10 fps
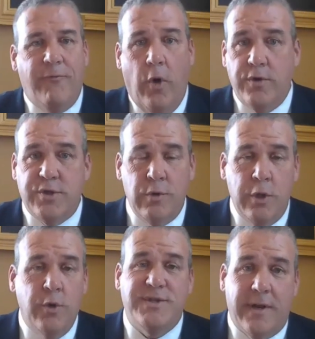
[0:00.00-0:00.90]
folks who
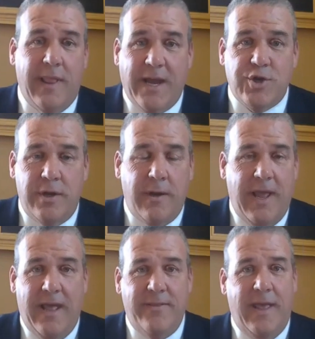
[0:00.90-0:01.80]
lose an election
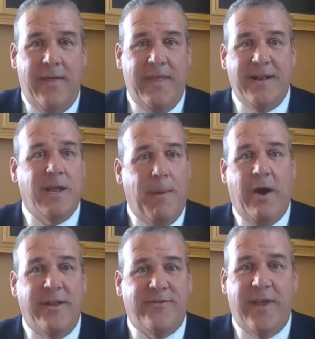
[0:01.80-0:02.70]
and then come
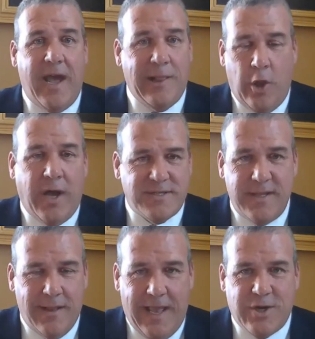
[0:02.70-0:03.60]
out and say, I lost
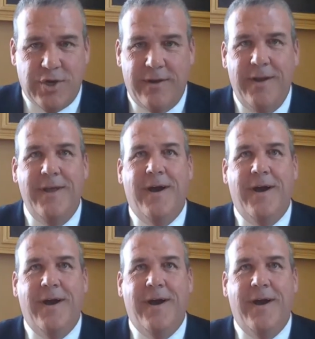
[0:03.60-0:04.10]
the election,